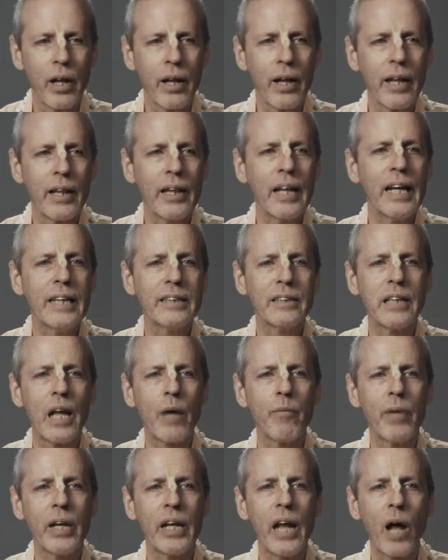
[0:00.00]
At least
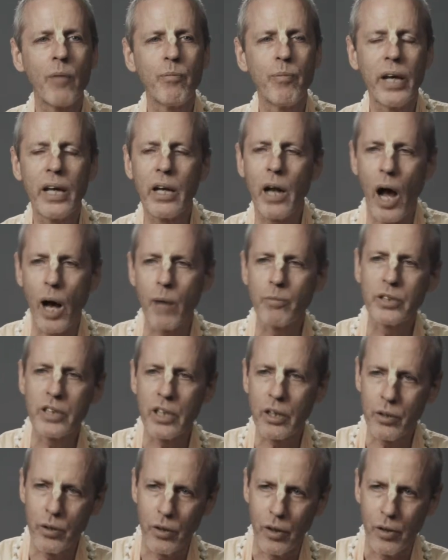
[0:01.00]
let me not be an
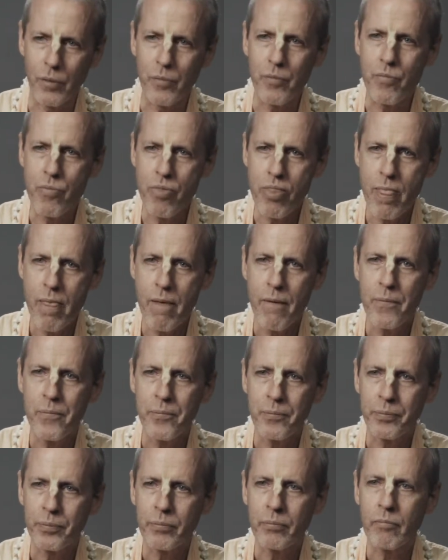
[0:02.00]
obstacle
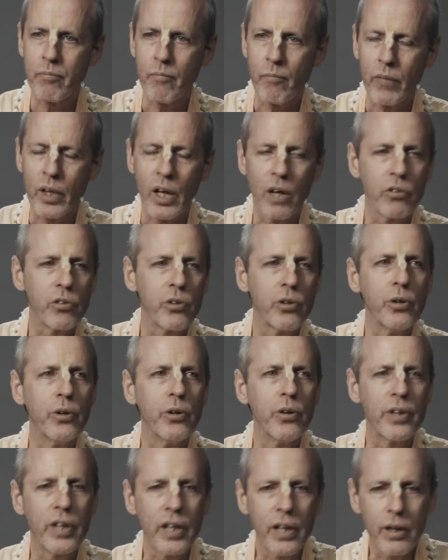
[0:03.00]

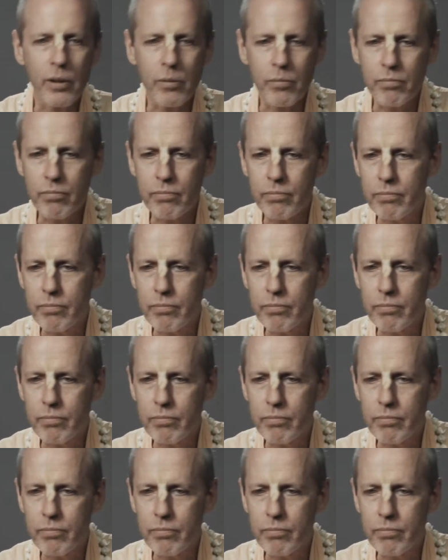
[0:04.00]
to the